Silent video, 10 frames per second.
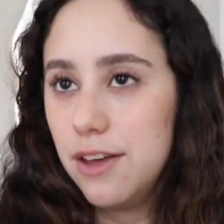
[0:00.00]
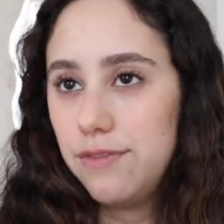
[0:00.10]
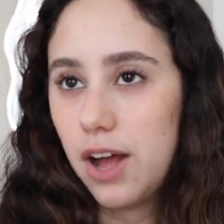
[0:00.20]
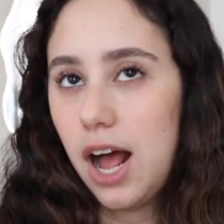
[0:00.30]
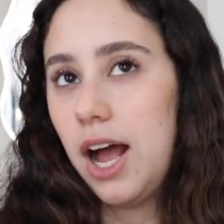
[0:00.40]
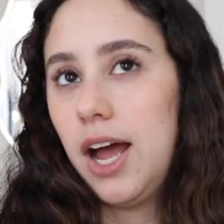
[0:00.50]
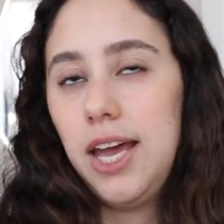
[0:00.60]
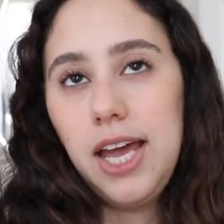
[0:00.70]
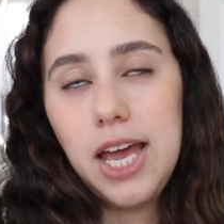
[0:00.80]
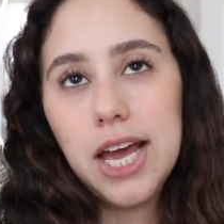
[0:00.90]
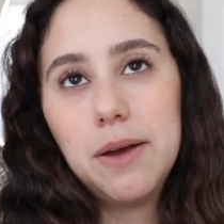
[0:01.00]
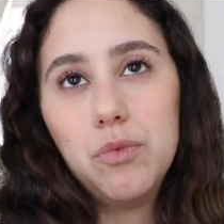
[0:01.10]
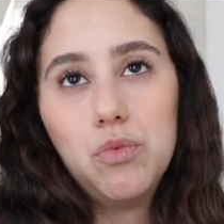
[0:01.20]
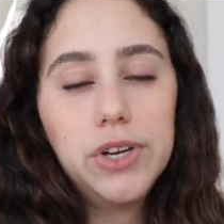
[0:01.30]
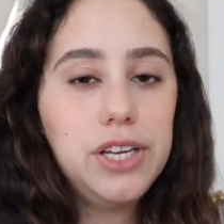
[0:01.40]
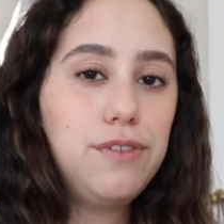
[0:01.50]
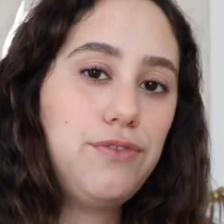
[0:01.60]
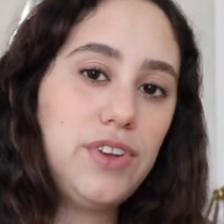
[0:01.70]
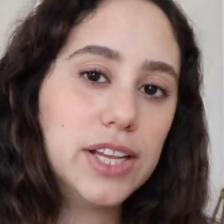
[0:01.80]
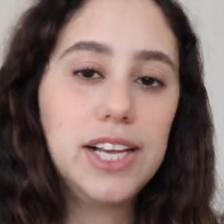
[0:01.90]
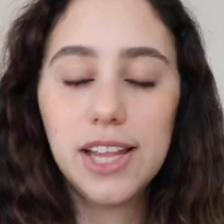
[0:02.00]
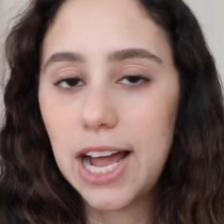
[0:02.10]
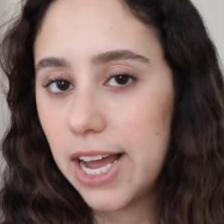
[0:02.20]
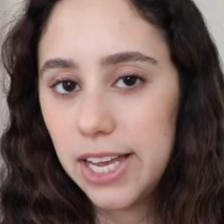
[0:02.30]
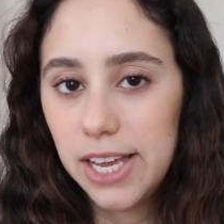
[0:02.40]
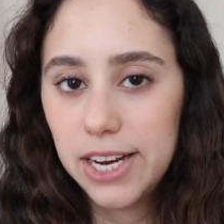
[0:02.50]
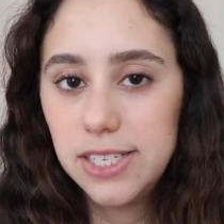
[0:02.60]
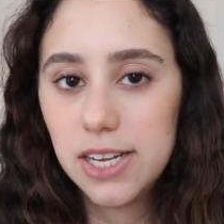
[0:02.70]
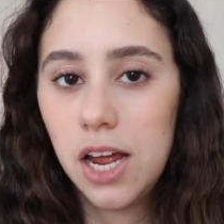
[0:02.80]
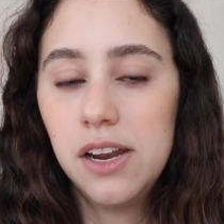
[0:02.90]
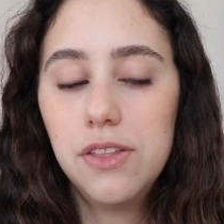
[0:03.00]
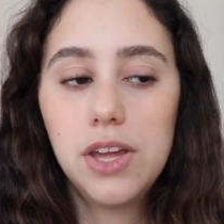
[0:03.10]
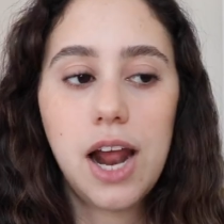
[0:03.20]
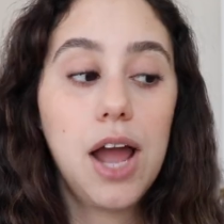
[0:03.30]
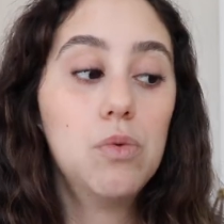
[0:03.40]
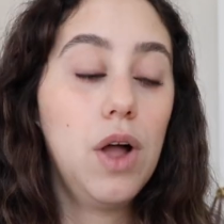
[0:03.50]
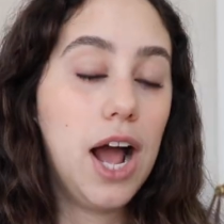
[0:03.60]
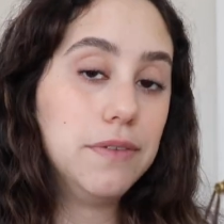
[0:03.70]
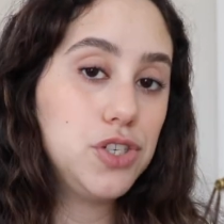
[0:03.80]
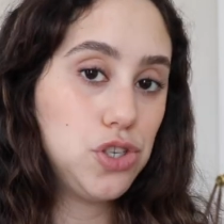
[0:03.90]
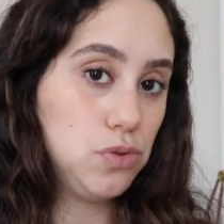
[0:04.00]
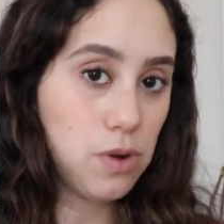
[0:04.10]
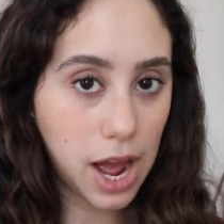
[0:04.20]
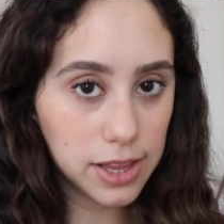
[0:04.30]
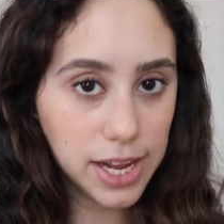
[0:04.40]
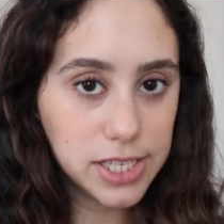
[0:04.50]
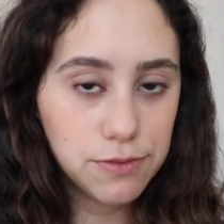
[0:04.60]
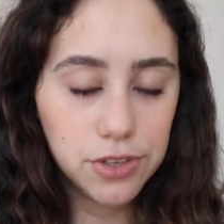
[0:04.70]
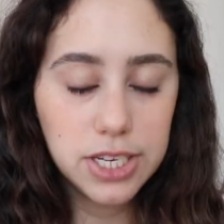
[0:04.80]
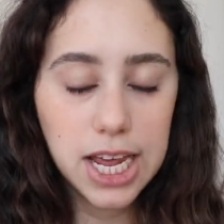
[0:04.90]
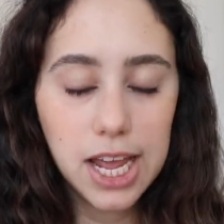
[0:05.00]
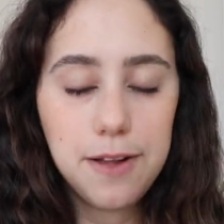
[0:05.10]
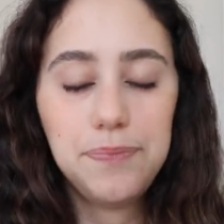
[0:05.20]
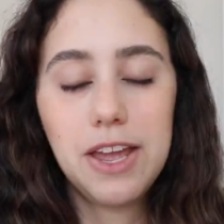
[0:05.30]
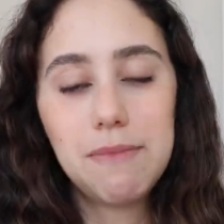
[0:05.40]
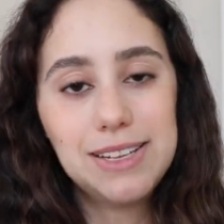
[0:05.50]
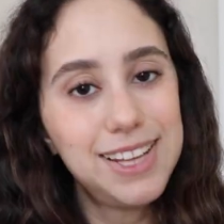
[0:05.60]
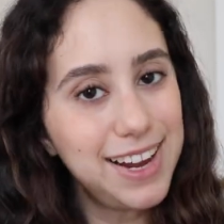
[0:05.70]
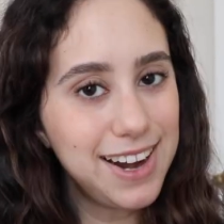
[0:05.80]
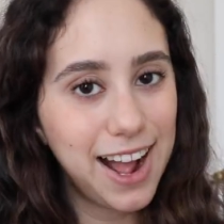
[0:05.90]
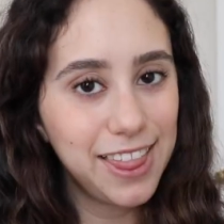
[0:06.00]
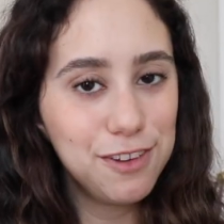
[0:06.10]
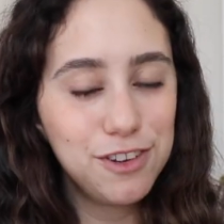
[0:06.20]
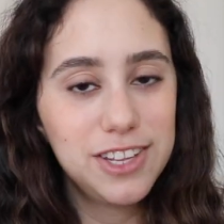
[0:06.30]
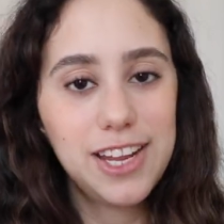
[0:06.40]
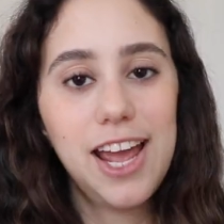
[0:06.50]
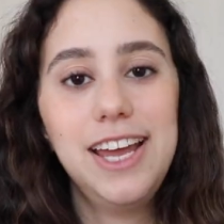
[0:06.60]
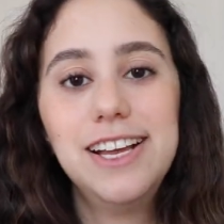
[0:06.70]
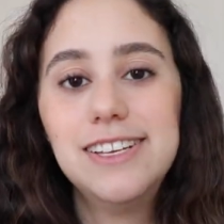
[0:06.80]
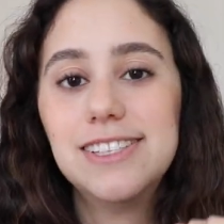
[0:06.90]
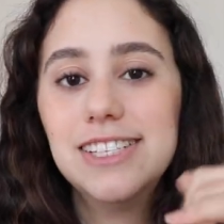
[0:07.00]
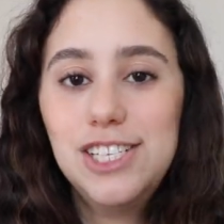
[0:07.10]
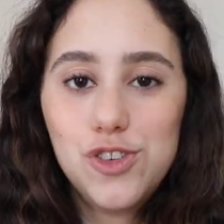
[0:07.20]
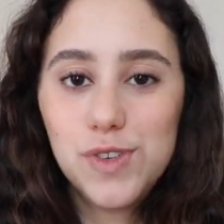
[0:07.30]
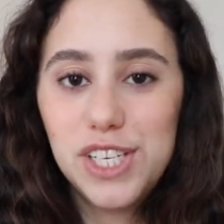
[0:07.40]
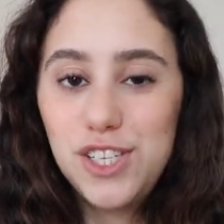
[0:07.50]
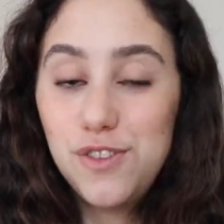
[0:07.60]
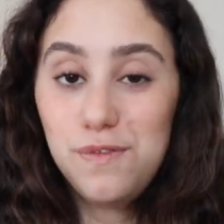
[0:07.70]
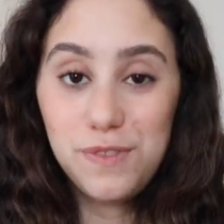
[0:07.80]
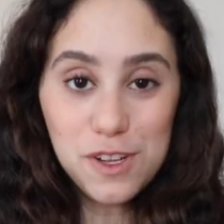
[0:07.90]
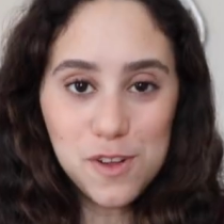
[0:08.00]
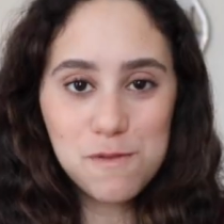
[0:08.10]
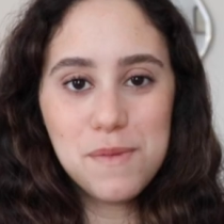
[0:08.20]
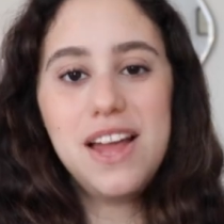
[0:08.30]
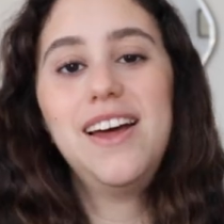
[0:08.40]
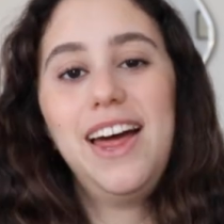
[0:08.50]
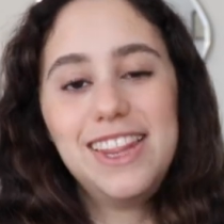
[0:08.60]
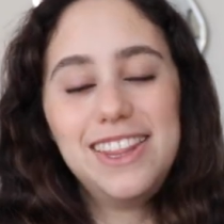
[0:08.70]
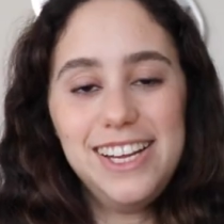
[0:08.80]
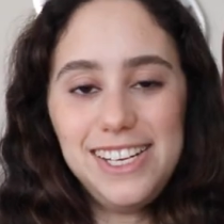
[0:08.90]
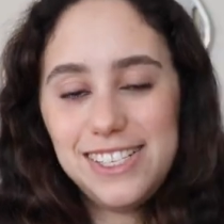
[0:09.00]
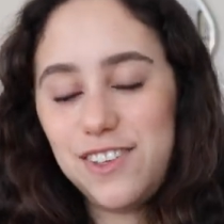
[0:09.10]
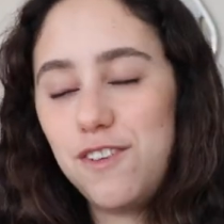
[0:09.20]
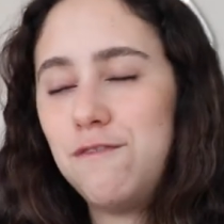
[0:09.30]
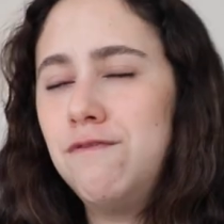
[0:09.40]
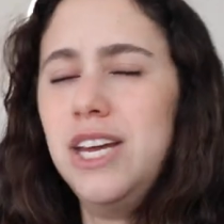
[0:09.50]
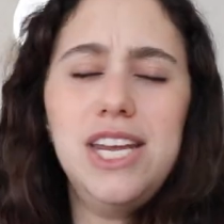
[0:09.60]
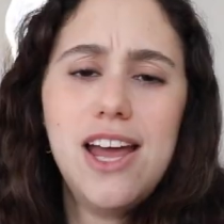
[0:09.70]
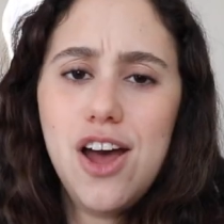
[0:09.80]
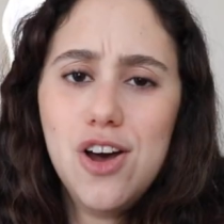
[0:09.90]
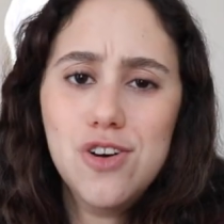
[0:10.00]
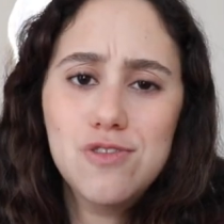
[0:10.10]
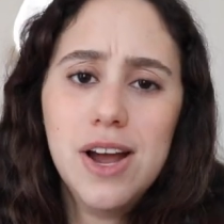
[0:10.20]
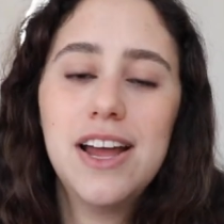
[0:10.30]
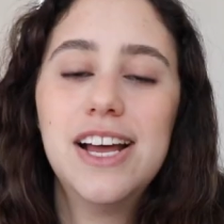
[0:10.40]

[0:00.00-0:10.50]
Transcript: If I am really feeling like I can get it done, then I will have two highlights for the day. And my second highlight for the day is literally to film this video.